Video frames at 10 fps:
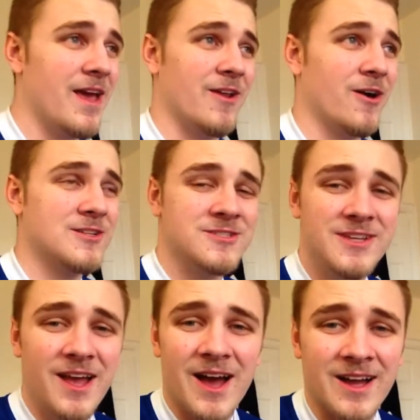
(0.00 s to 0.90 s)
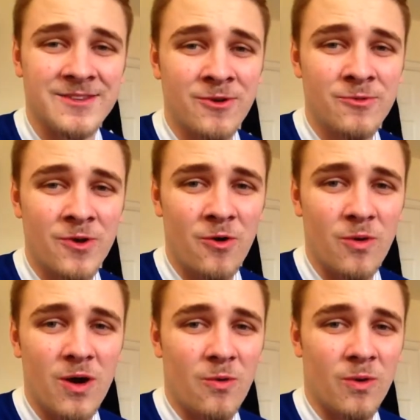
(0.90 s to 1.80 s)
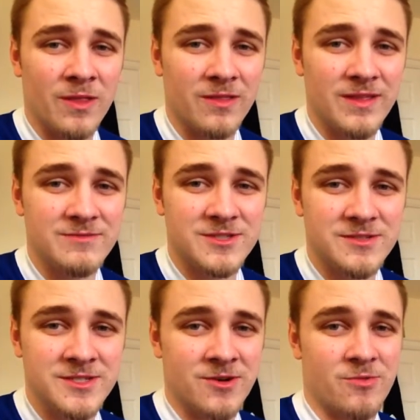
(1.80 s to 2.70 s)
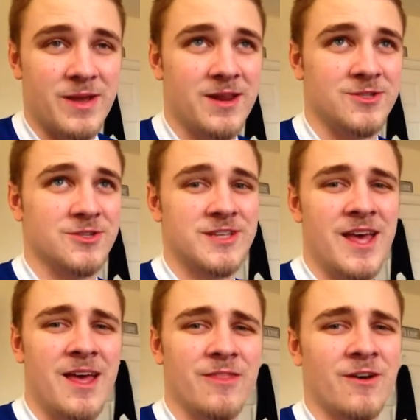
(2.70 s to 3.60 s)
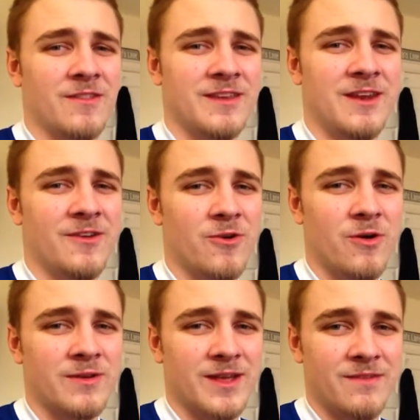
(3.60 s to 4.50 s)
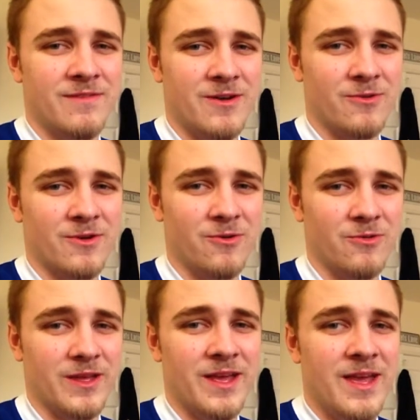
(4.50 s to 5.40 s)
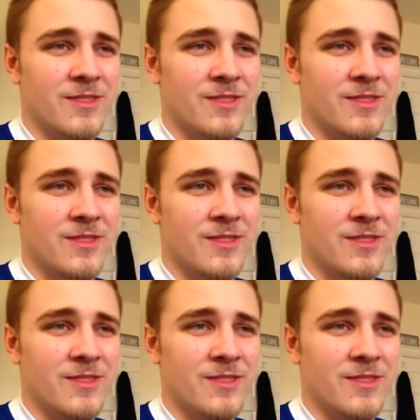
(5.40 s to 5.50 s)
And honestly, I don't know why the Leafs general managers thought they needed to go out and get a veteran goalie.